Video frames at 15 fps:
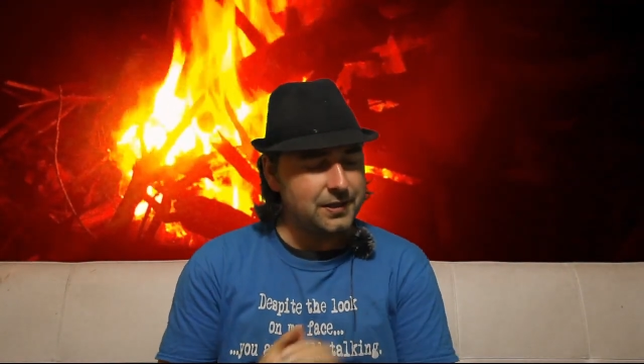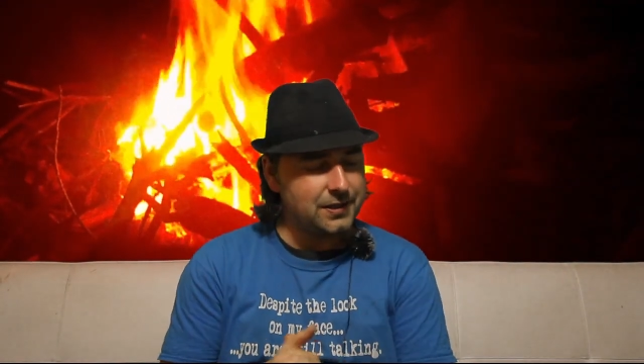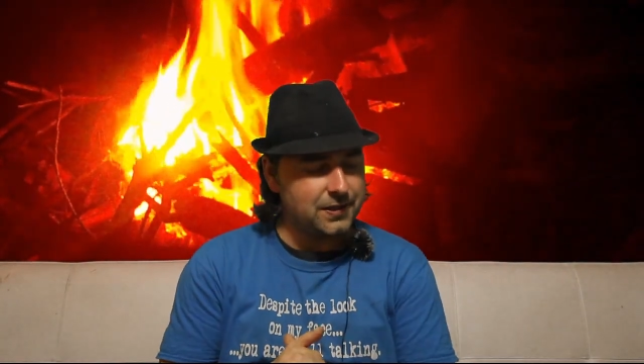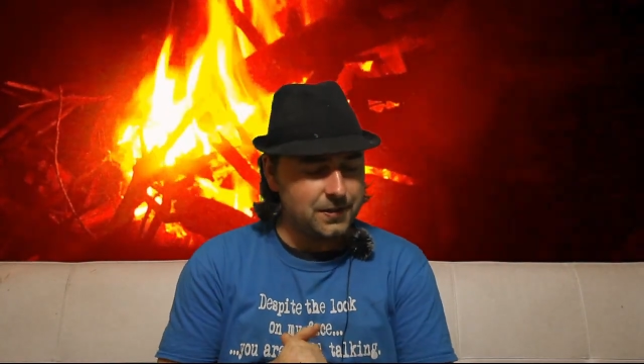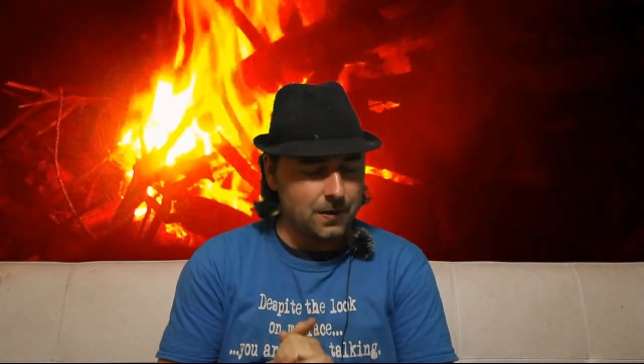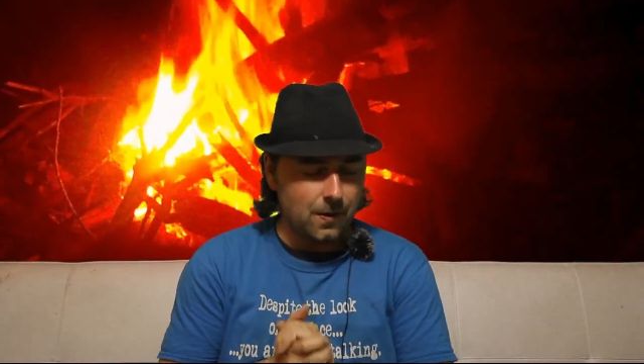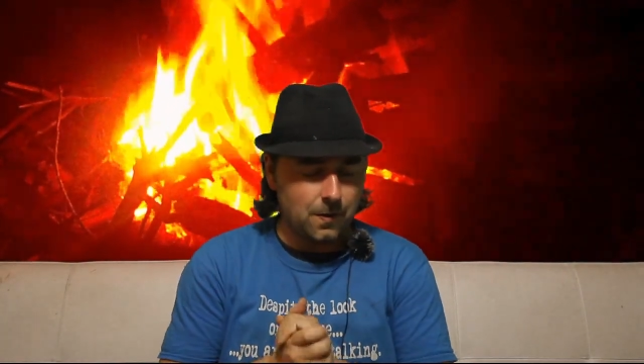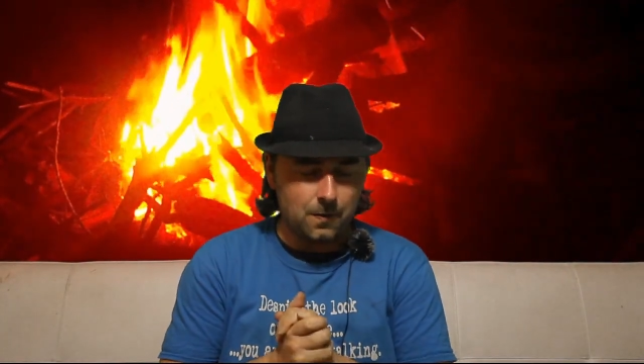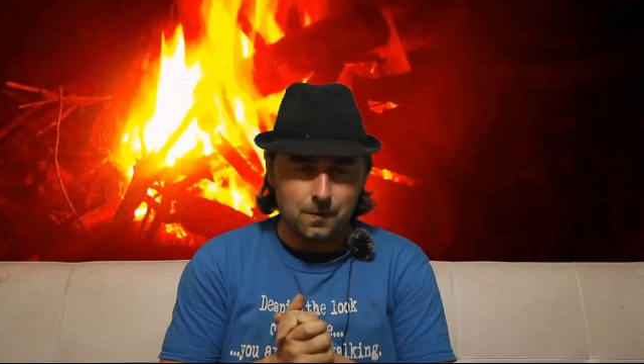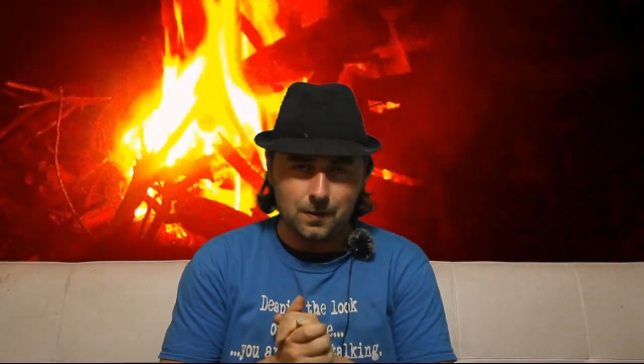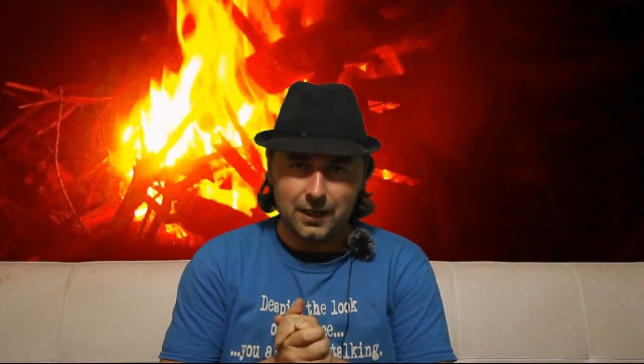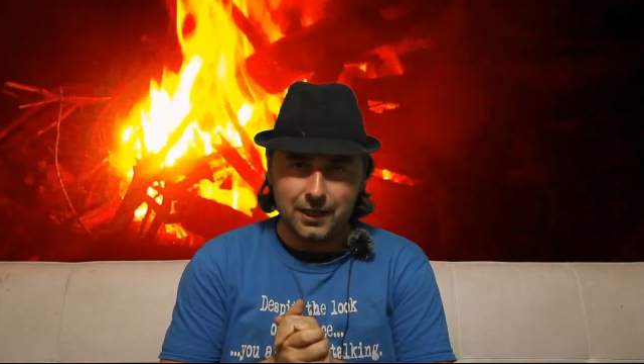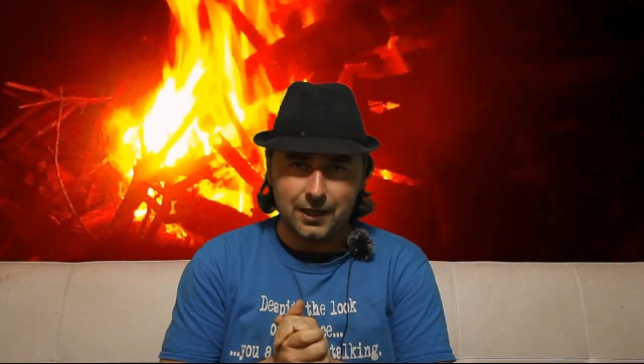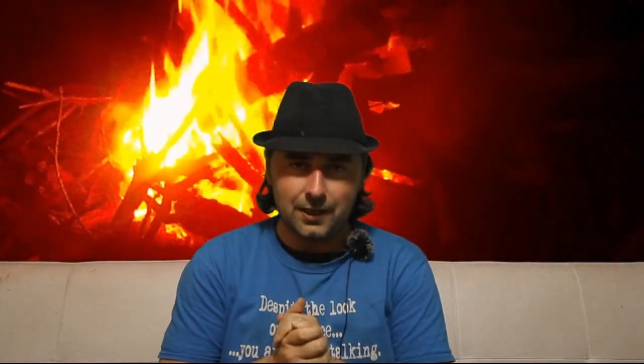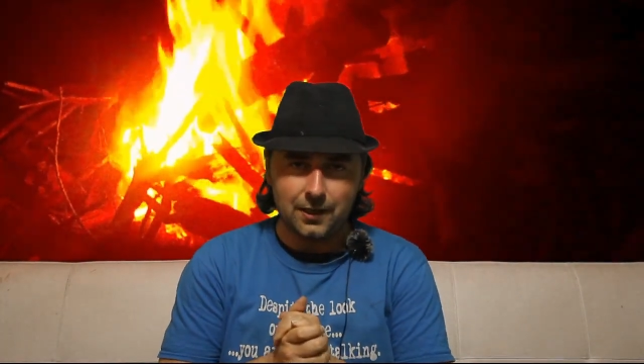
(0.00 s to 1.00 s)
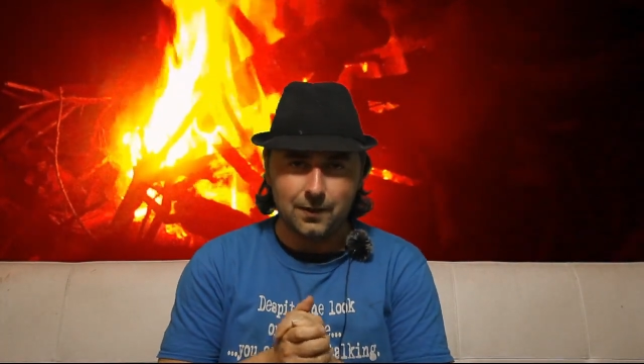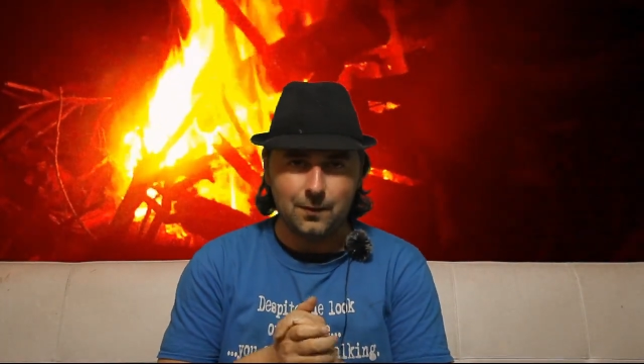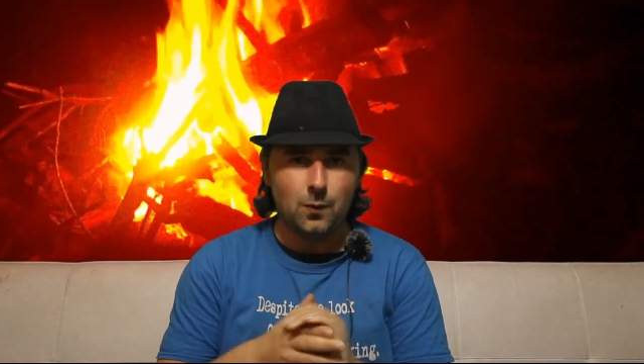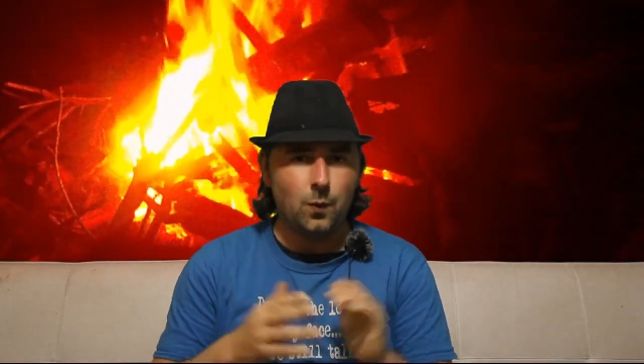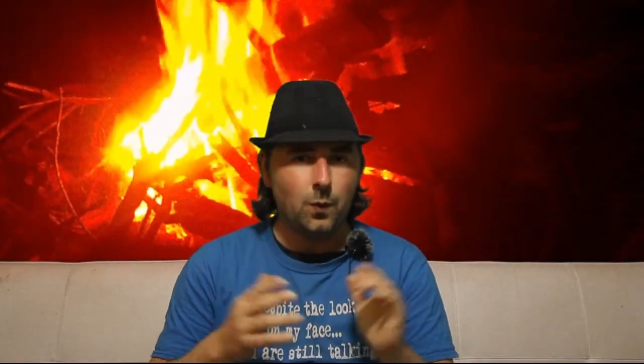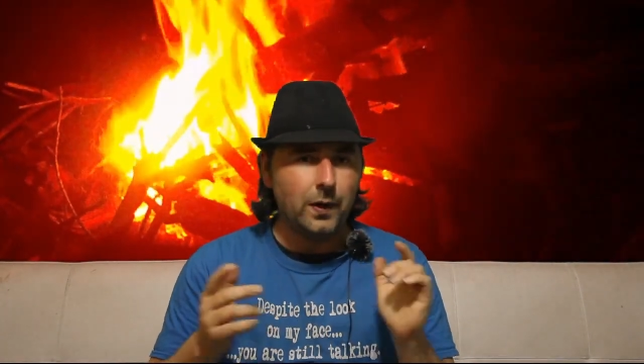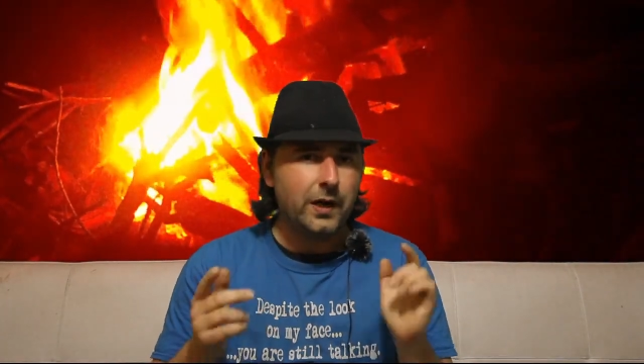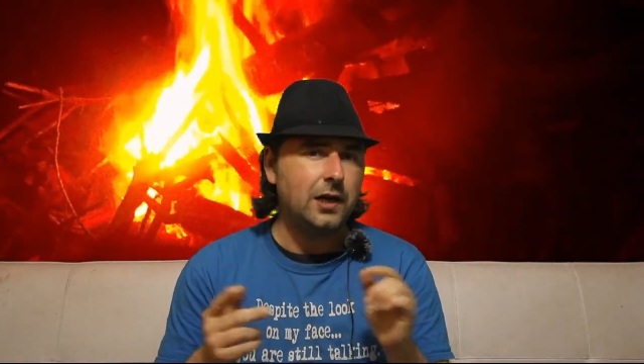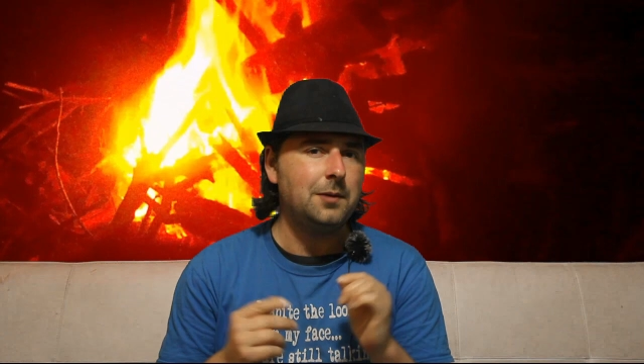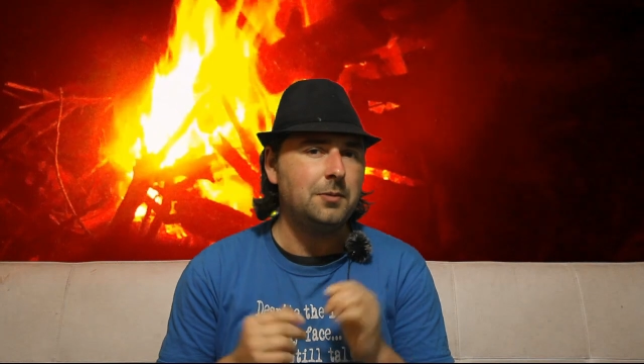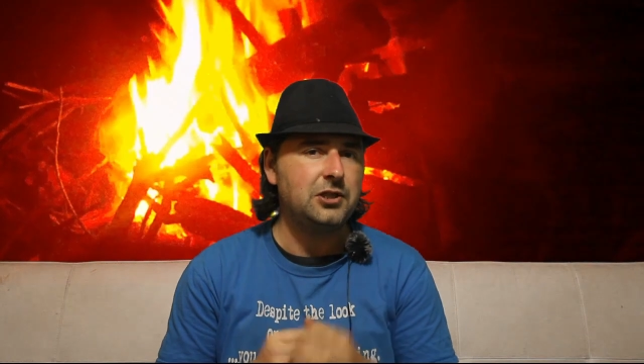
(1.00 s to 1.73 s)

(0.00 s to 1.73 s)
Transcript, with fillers: So, we're going to